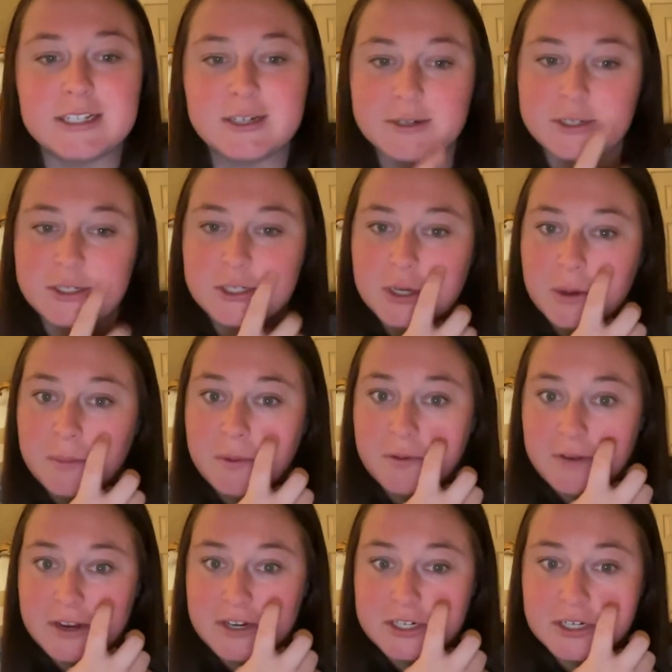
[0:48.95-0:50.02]
to ensure
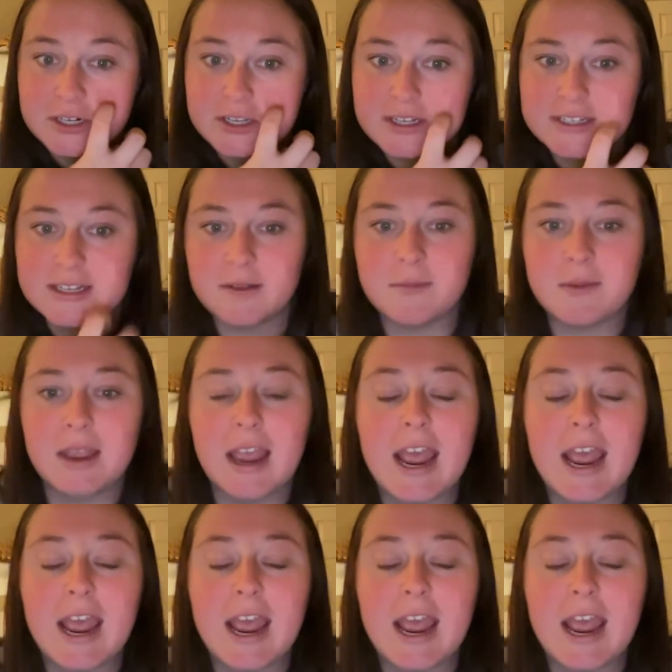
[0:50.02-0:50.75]
professionalism